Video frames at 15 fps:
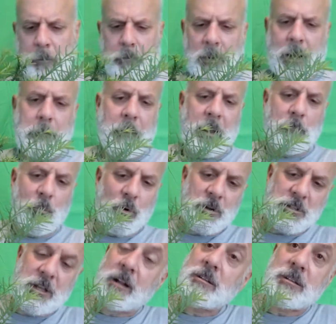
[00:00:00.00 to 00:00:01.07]
Might make more
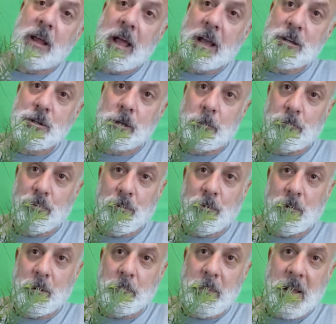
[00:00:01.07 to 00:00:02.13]
sense to actually
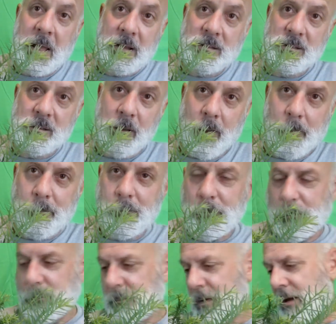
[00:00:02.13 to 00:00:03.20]
prune it back some
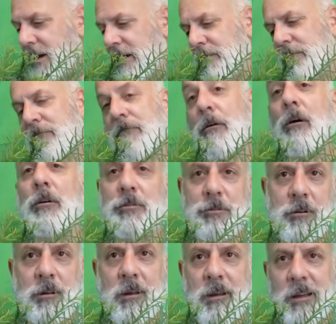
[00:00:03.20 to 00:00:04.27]

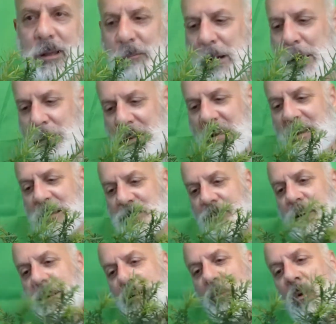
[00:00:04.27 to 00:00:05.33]
first. It might be easier to
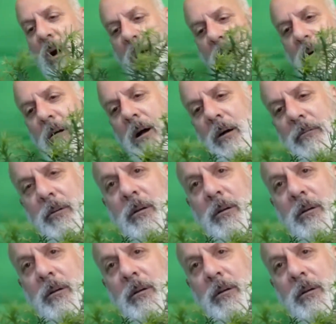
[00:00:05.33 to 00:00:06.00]
get the wire off.